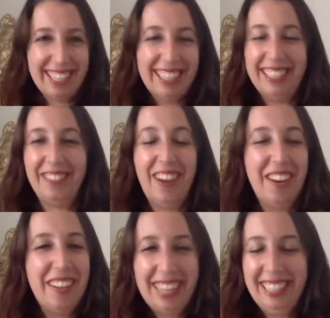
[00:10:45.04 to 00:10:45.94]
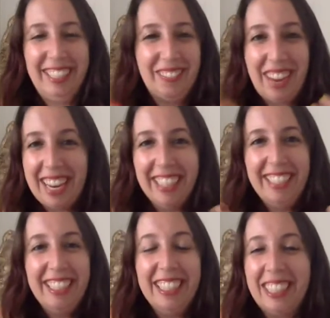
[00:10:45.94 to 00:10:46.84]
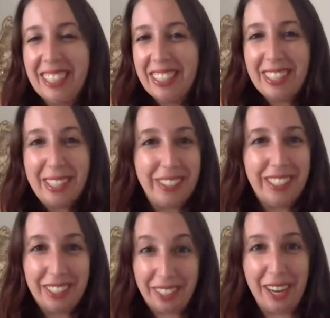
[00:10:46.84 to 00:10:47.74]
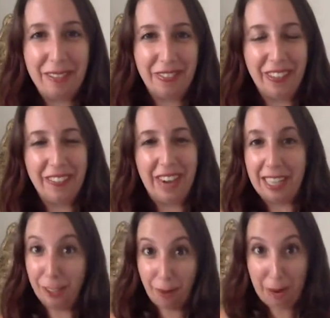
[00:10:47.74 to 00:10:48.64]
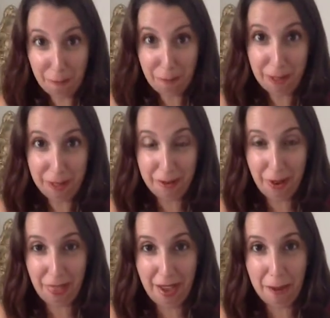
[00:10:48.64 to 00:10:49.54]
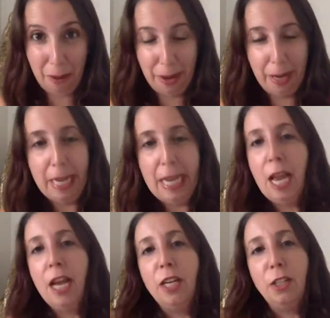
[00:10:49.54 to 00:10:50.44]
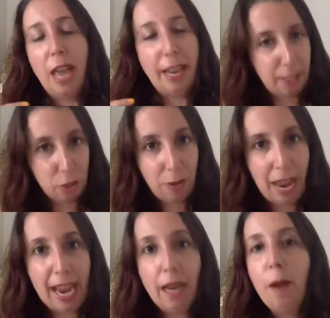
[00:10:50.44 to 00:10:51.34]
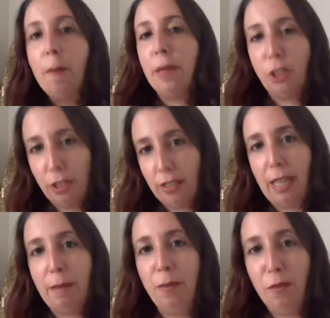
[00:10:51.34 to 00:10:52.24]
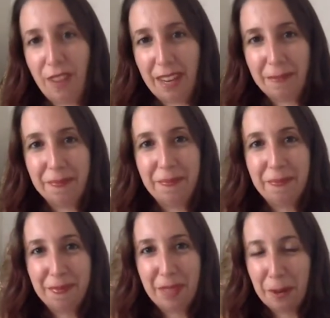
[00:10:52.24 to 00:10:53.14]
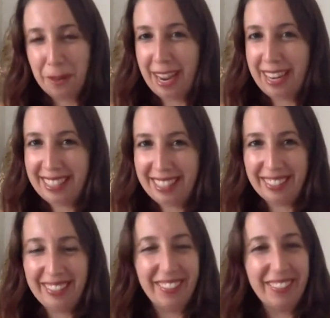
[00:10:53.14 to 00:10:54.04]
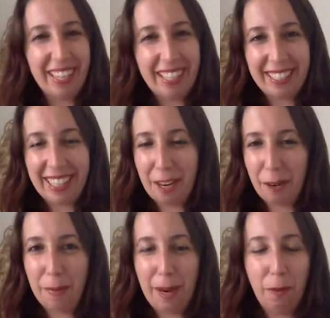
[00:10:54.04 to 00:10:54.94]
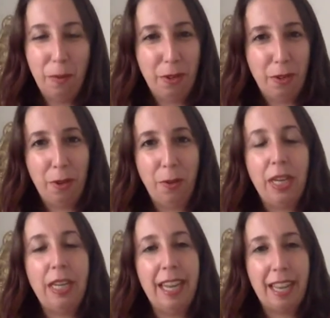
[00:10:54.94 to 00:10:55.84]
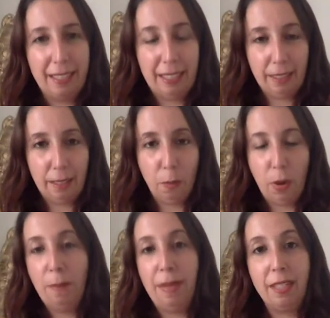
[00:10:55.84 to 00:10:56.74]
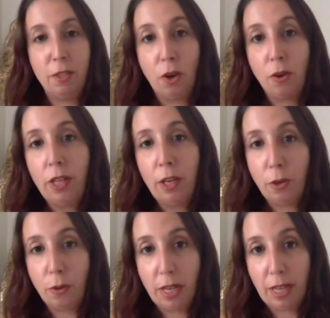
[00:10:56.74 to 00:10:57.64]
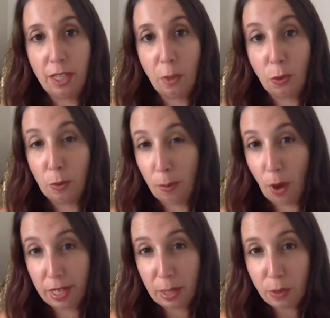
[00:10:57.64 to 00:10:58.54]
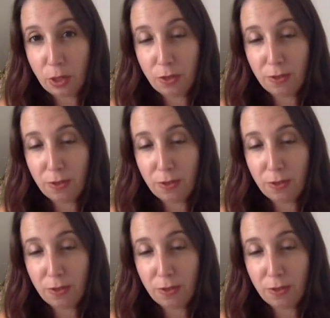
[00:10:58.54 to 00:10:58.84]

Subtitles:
It's my initial creature comfort, right? So I feel you on that one. And it's okay, but just keep moving. Okay? So don't let a day go by where you don't connect in some way, because not only are you connecting with your body when you do